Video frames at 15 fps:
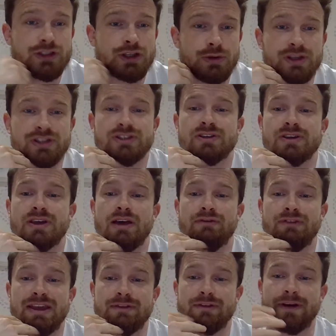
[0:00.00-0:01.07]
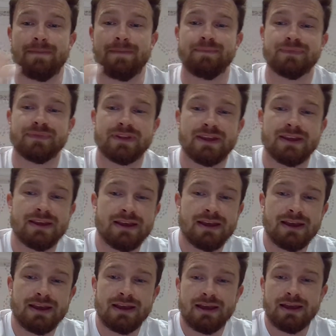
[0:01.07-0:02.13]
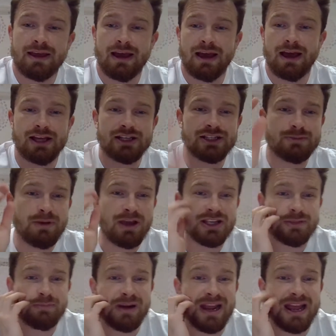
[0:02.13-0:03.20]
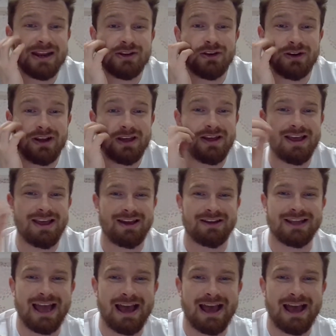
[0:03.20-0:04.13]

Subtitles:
to do us a favour. Spurs are playing you on a...